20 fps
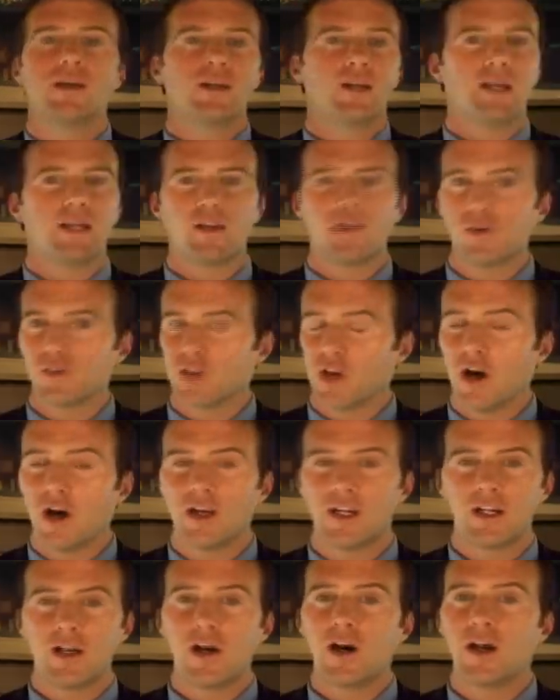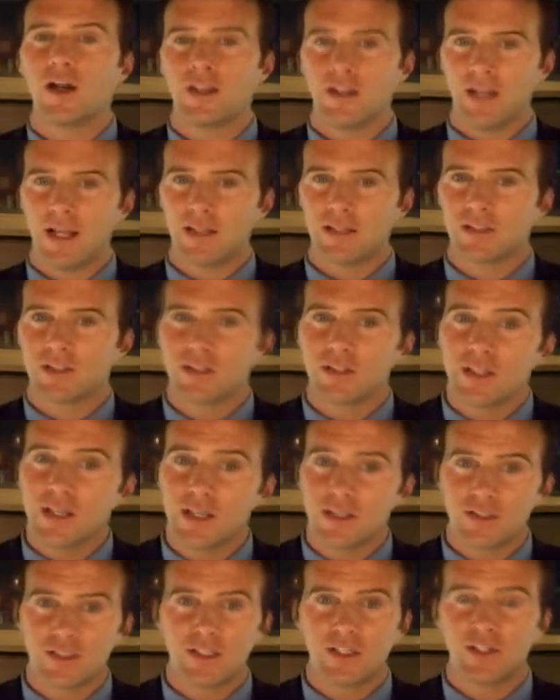It goes on, and that's the
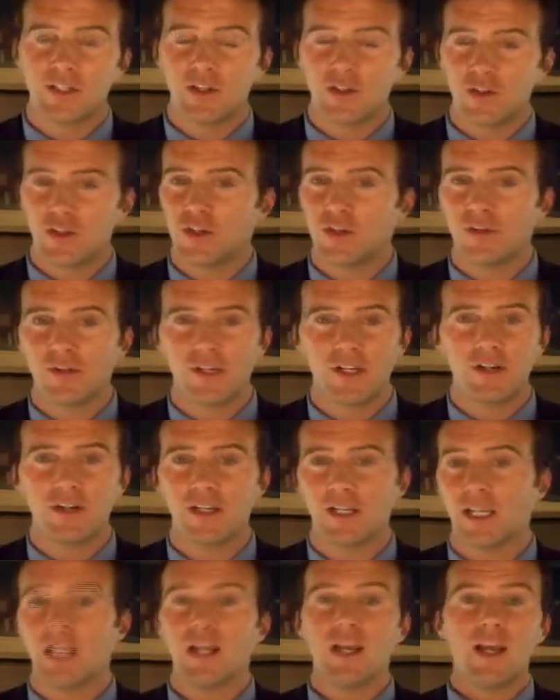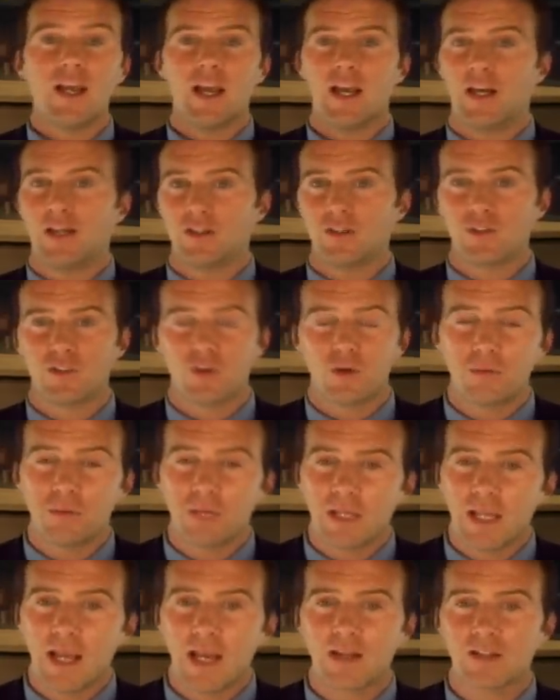list. And you're hearing it.
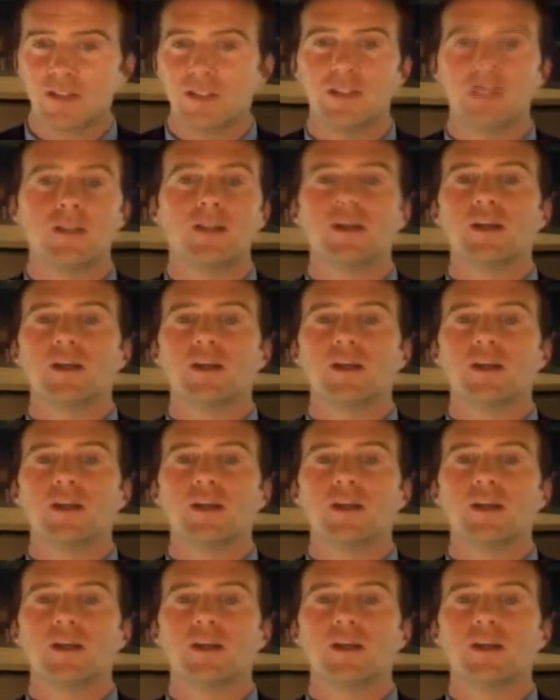L-ascorbic acid,